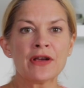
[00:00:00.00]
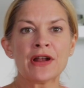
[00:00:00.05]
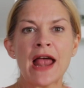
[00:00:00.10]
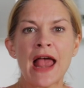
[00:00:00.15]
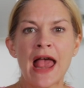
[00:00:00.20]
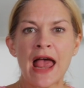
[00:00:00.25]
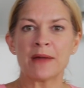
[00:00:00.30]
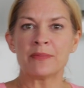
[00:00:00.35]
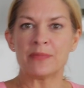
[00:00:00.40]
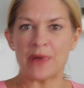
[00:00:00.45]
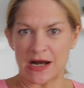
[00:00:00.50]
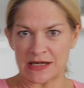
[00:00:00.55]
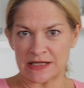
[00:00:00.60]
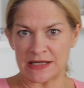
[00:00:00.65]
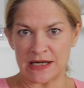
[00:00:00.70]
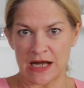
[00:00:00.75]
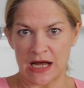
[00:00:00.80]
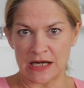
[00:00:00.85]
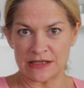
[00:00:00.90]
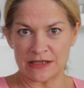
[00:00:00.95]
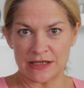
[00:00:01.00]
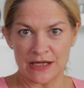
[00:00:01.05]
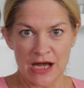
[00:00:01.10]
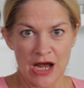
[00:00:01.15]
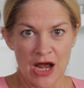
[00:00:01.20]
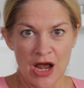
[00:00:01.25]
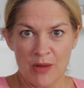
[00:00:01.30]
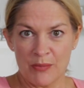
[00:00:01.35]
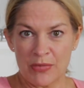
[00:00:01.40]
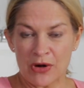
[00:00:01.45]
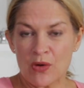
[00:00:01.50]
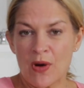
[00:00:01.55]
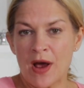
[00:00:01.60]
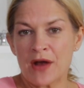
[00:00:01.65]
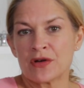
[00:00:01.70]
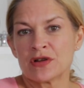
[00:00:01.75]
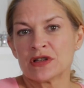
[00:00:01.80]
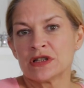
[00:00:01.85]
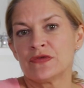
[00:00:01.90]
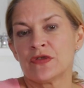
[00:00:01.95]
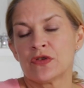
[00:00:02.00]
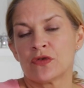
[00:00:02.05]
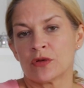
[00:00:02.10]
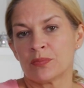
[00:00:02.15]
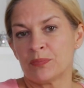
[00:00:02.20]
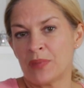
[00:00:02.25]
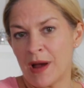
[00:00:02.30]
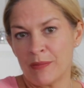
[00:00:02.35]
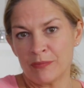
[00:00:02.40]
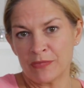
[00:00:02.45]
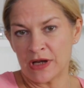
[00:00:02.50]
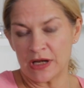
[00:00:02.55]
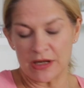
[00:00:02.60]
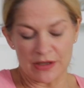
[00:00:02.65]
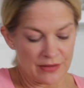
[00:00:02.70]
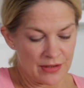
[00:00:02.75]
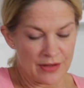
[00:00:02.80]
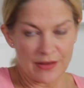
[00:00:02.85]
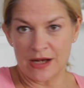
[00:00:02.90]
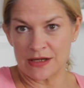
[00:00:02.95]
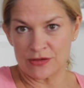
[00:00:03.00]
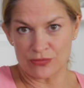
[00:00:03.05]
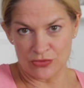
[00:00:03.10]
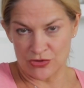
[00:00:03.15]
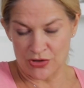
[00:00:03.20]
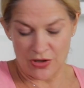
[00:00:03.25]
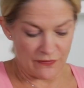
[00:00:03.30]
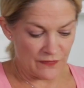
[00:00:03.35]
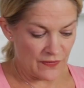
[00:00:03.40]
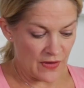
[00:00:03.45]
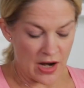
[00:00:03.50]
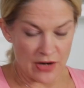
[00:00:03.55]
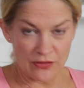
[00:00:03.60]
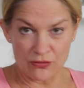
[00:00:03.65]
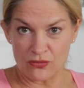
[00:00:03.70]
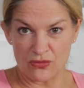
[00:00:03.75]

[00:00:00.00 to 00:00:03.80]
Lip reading: going to add butternut, but quite honestly we've got pumpkin, that's also fine.